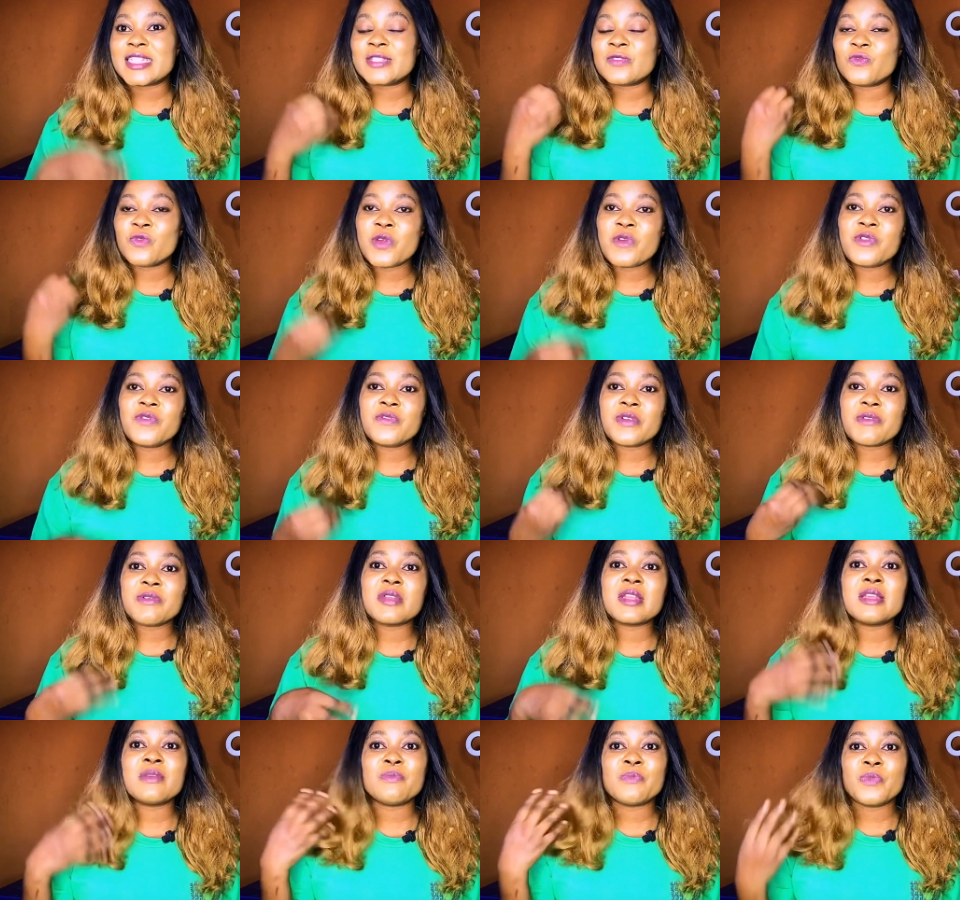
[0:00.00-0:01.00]
It's very,
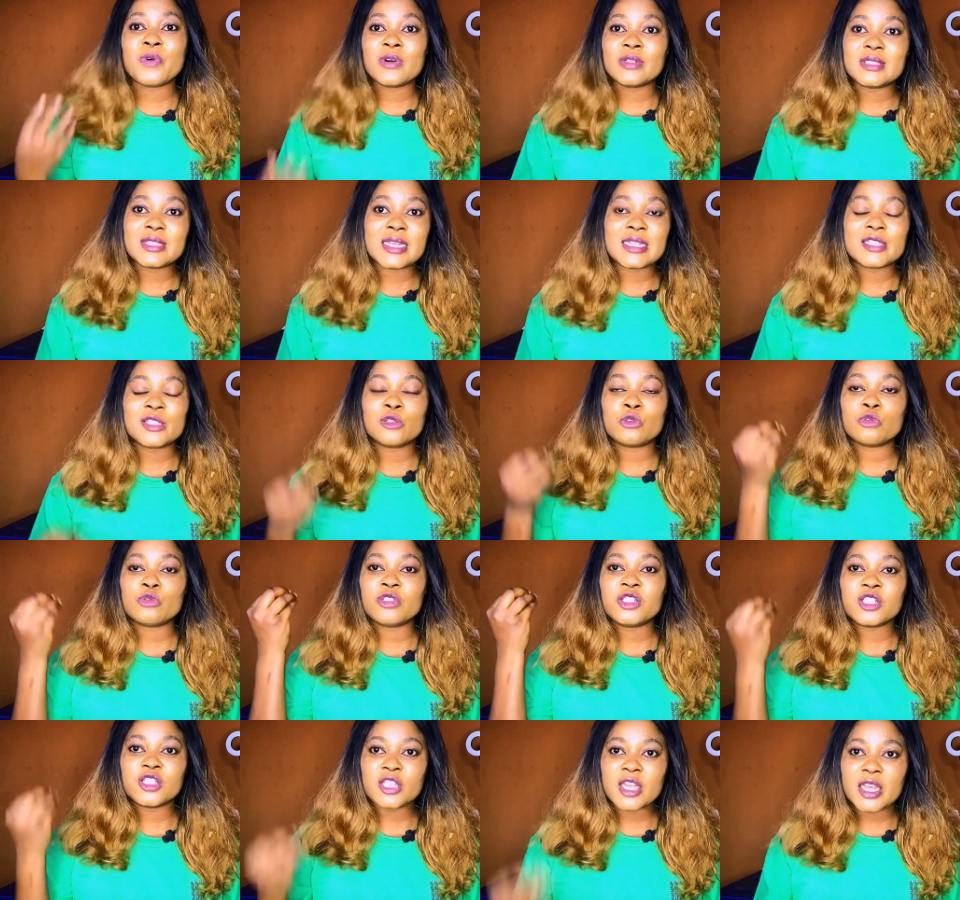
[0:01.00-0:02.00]
very important
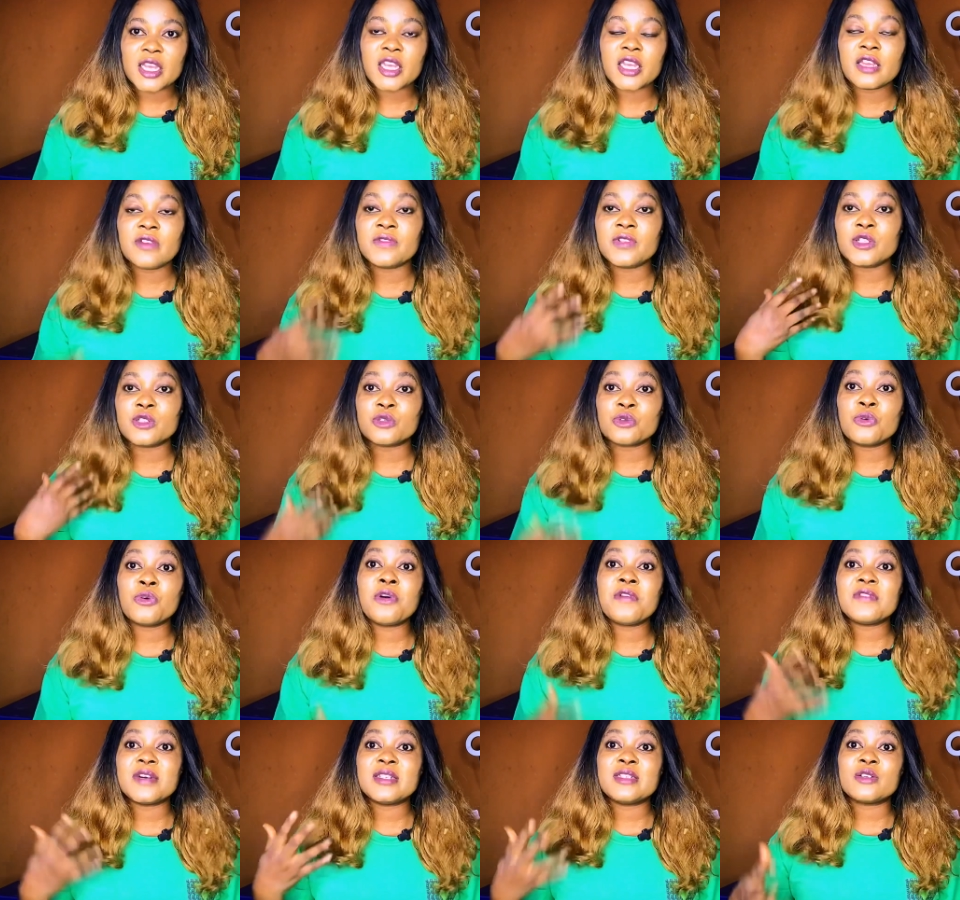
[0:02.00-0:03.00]
to check if the
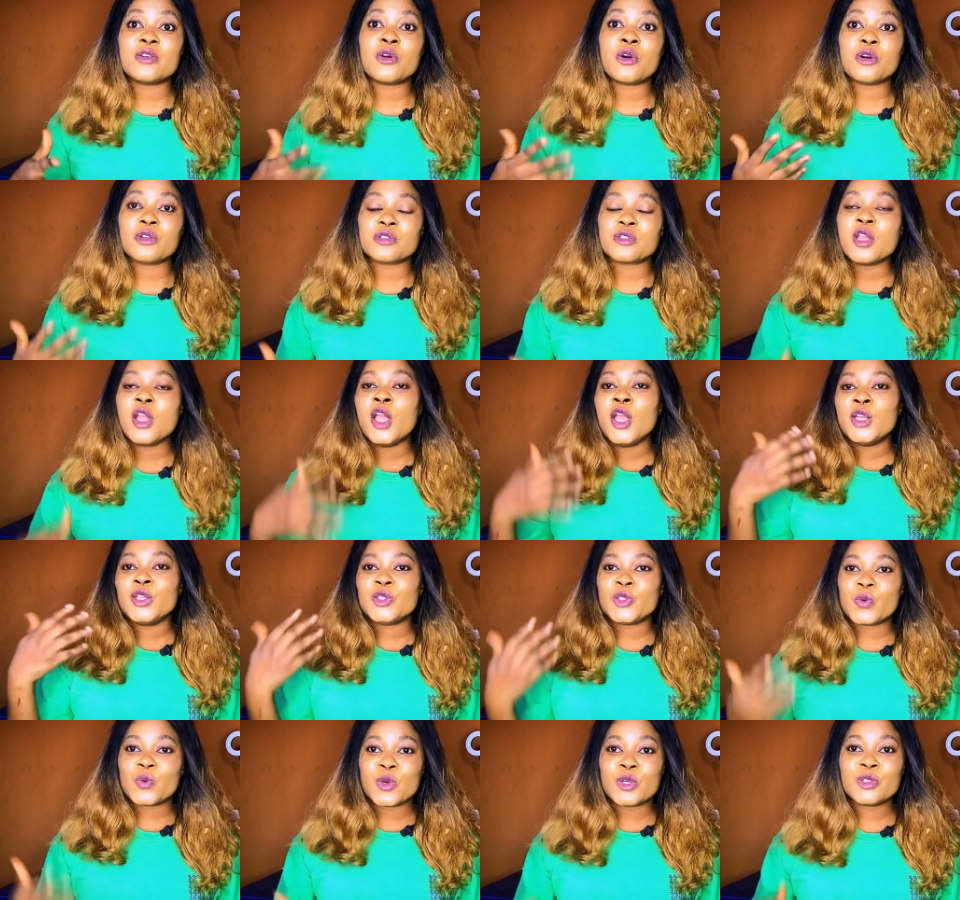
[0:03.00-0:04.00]
school cover the course
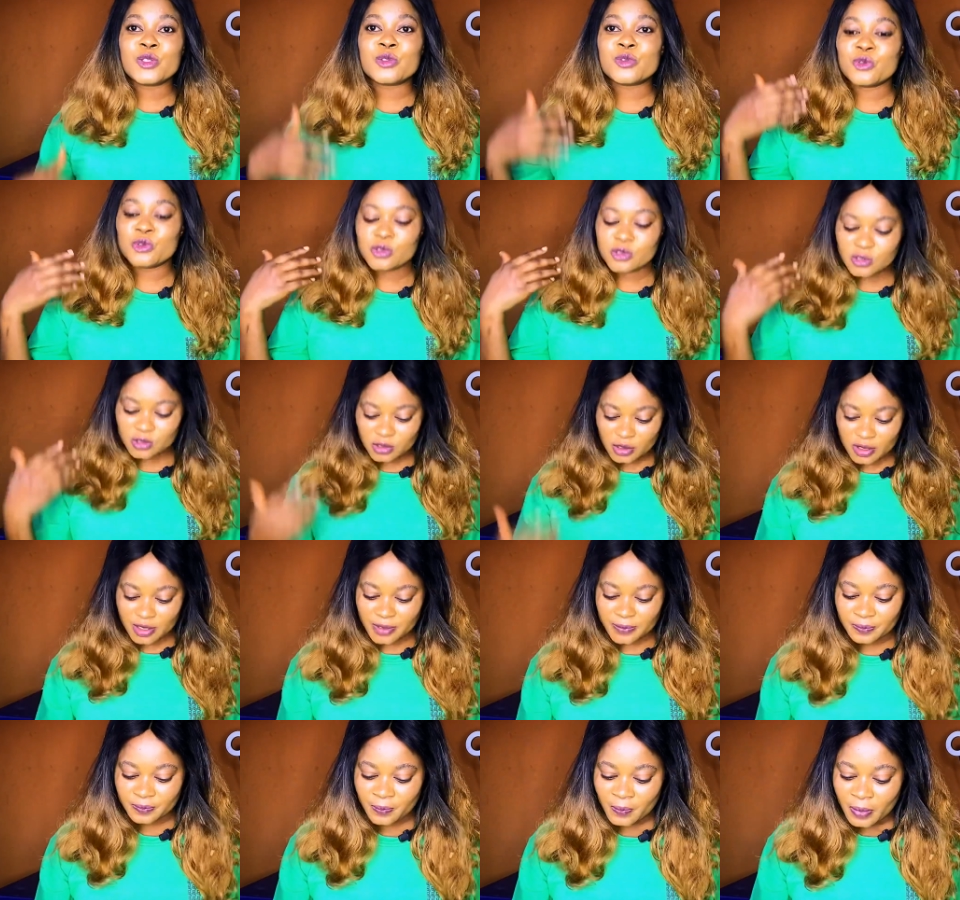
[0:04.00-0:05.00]
you want to
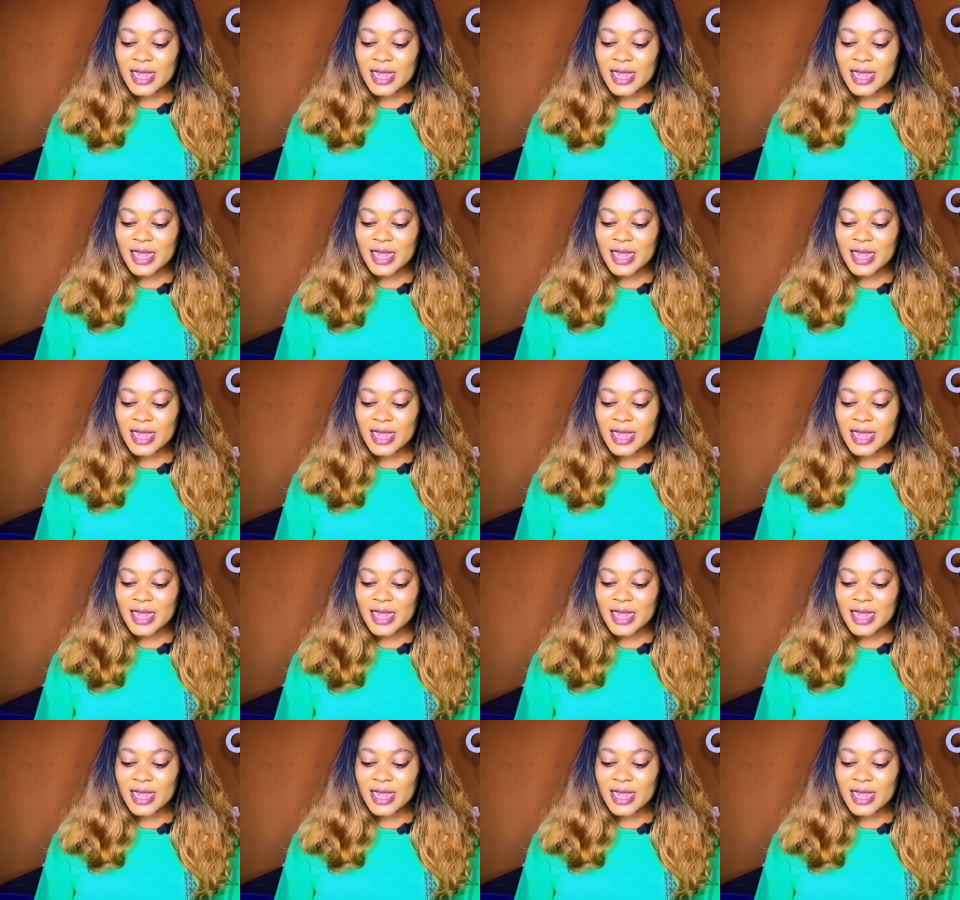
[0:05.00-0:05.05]
study.